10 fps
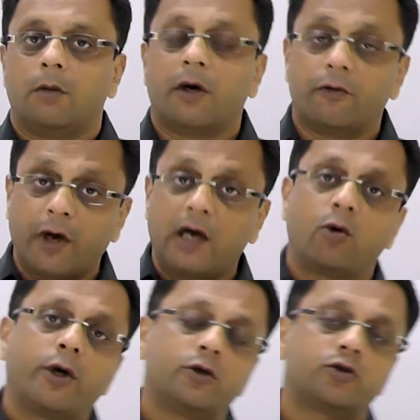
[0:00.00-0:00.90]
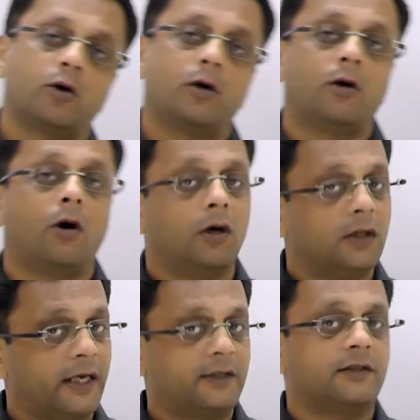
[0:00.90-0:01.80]
but we are going to solve all
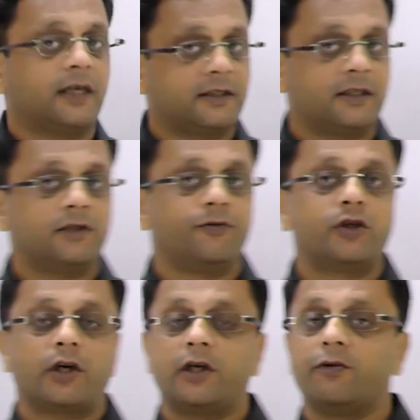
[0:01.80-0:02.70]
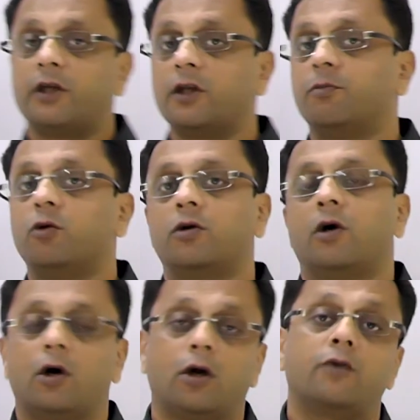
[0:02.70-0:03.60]
the exercises which are given in the book,
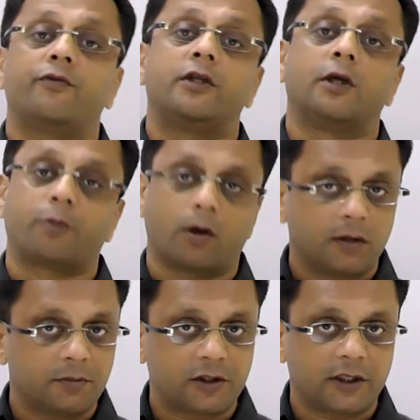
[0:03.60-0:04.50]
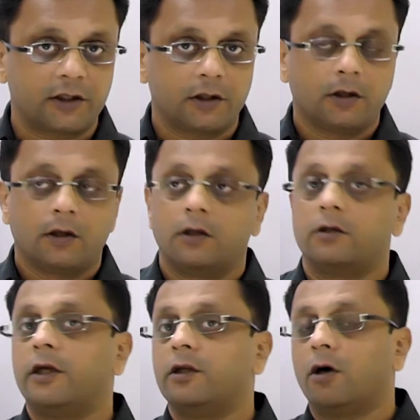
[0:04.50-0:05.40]
along with the problem set,
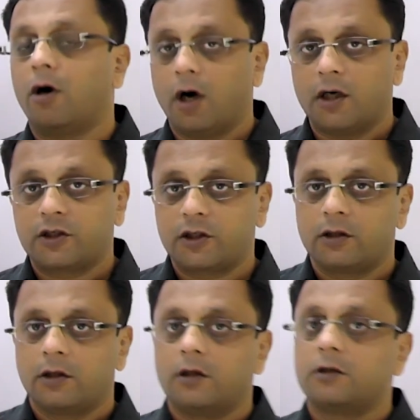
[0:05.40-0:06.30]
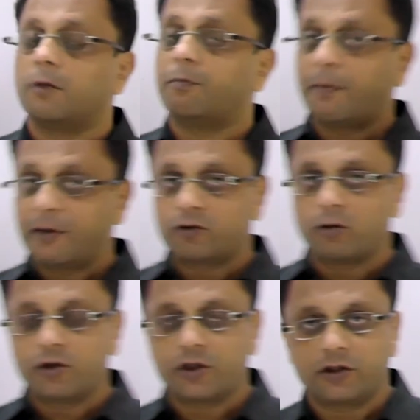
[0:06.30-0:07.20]
then the HOTS, some paper
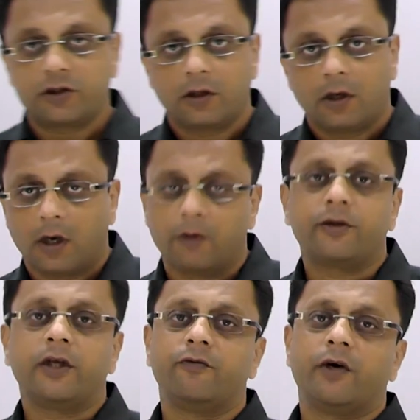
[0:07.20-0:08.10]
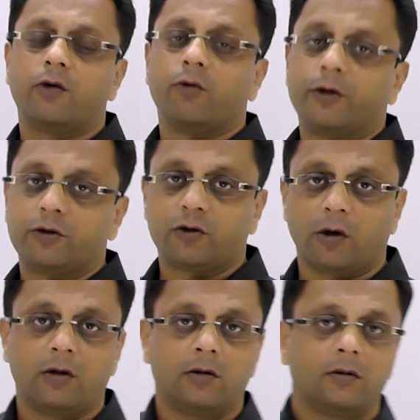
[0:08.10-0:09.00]
solutions, everything we are going to solve.